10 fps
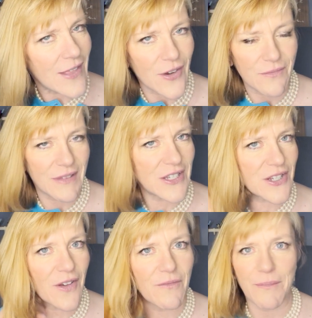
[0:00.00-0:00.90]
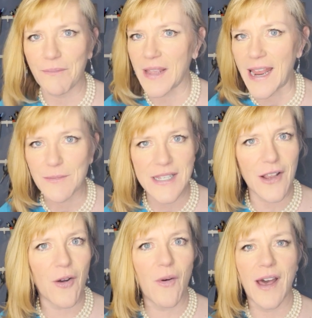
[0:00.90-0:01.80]
They still have games that
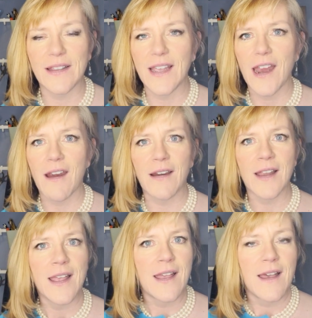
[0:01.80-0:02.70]
go on there.